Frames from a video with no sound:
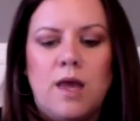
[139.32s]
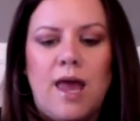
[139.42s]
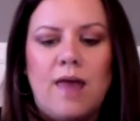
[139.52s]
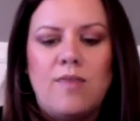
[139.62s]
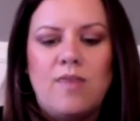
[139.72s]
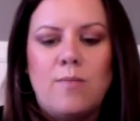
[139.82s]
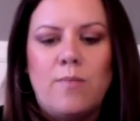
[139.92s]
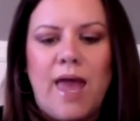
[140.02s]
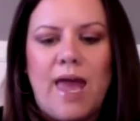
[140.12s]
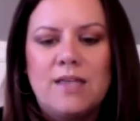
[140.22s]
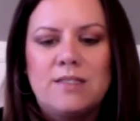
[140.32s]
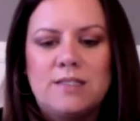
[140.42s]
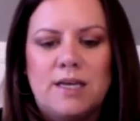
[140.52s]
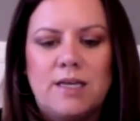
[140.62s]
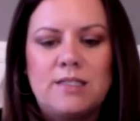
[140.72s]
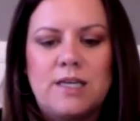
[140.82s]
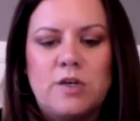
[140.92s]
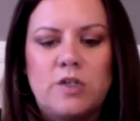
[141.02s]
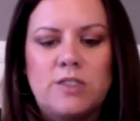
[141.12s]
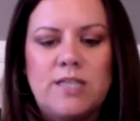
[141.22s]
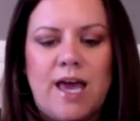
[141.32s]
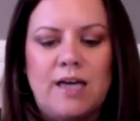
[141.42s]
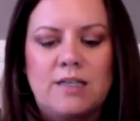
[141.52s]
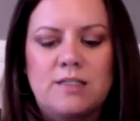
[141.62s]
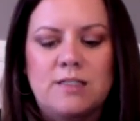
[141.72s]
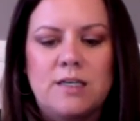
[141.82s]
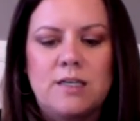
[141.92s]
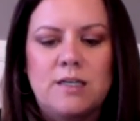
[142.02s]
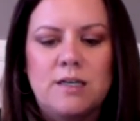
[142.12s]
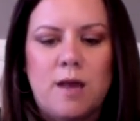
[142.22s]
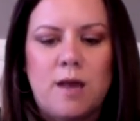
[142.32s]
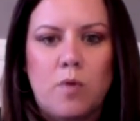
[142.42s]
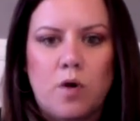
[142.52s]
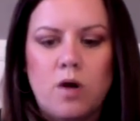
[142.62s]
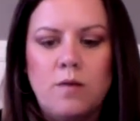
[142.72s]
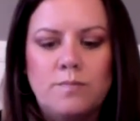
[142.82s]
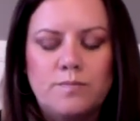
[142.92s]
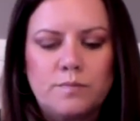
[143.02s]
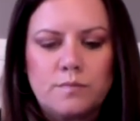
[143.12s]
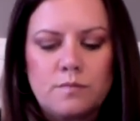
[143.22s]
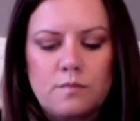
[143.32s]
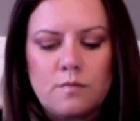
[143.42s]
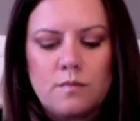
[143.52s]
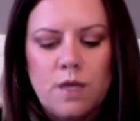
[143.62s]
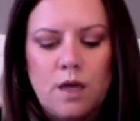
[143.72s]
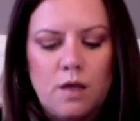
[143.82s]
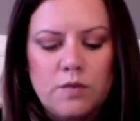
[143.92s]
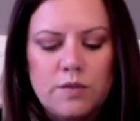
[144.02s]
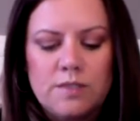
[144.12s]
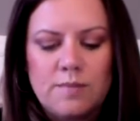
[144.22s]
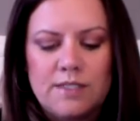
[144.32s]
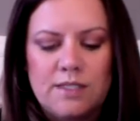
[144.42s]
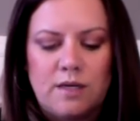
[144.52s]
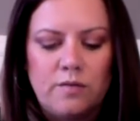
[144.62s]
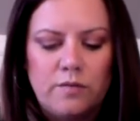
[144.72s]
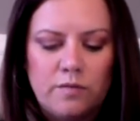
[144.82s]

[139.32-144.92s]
and then paste it in your text number. I'll do it to myself.